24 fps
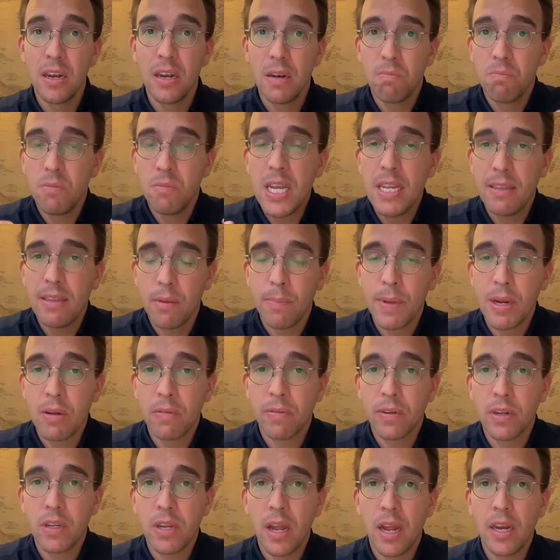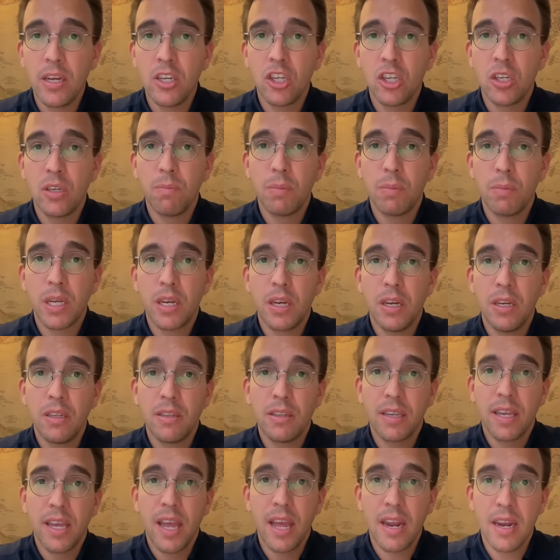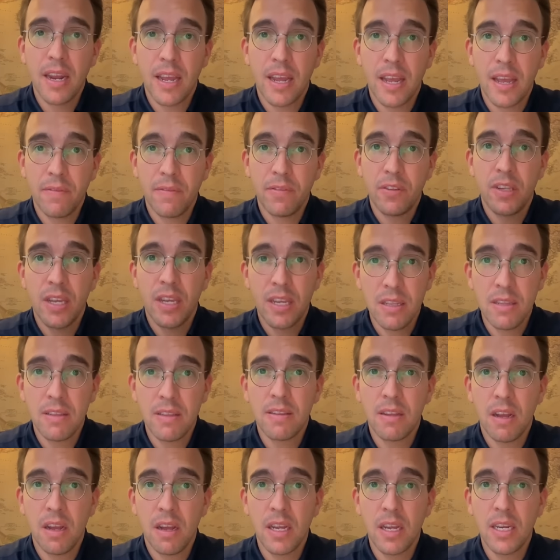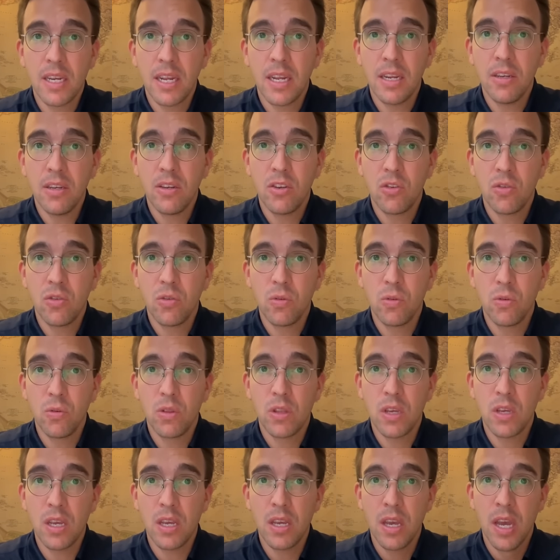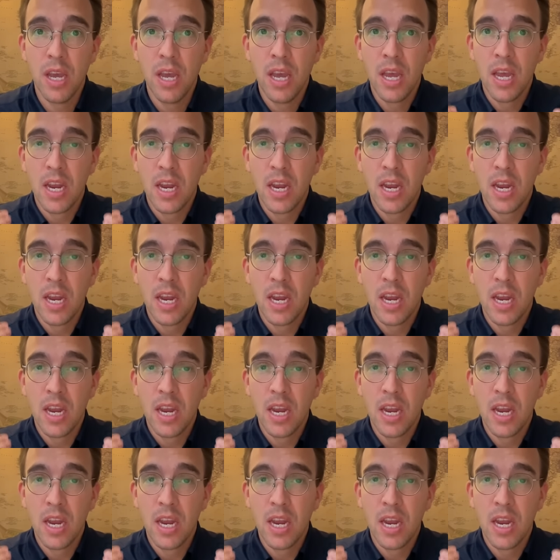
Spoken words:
needs a bit of attention because, again, it gives insight into the